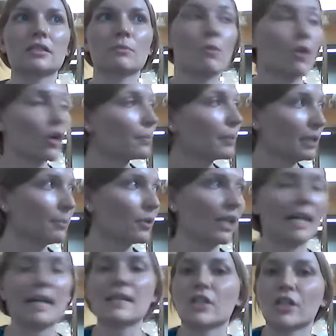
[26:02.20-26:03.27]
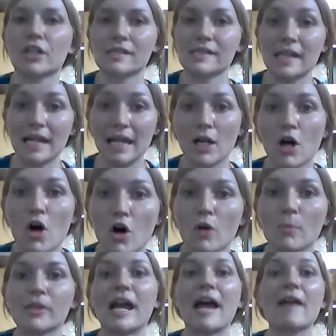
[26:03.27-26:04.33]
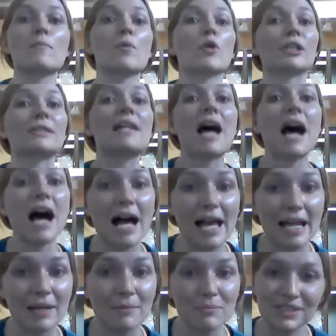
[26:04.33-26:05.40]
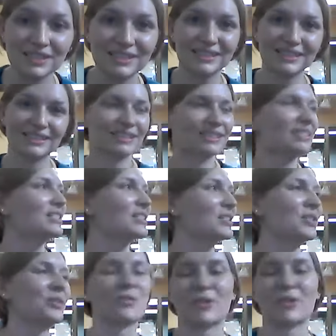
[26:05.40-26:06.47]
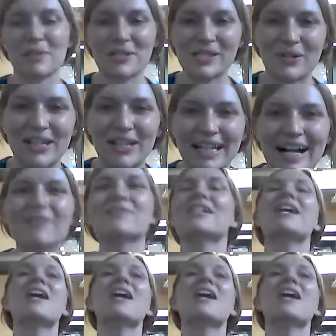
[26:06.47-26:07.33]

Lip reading: More people, I guess, are staying home or have more time. The doorbell's going off.